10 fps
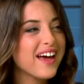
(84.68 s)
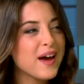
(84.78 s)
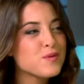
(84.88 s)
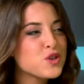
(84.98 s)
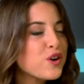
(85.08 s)

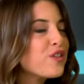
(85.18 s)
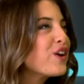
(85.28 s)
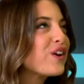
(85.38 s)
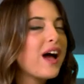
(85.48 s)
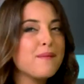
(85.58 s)
I'm sure that
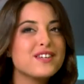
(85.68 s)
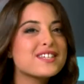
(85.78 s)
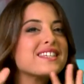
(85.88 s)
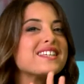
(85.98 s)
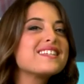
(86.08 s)
you're, I mean,
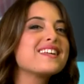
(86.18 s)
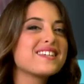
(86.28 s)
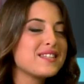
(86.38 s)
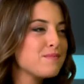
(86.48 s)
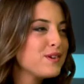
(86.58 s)
just listening
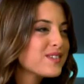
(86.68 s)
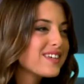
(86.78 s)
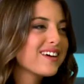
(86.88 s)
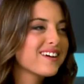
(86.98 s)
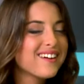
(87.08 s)
to the
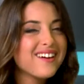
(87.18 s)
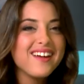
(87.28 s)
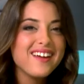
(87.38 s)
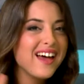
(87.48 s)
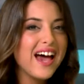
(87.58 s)
music,
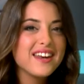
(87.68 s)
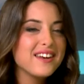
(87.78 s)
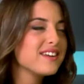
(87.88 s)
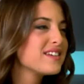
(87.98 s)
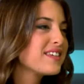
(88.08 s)
I didn't
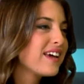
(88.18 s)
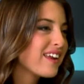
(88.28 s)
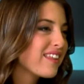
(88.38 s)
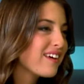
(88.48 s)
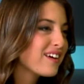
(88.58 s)
need to say
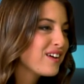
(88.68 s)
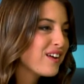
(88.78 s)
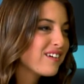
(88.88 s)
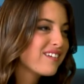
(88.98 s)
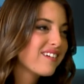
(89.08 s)
anything, you know?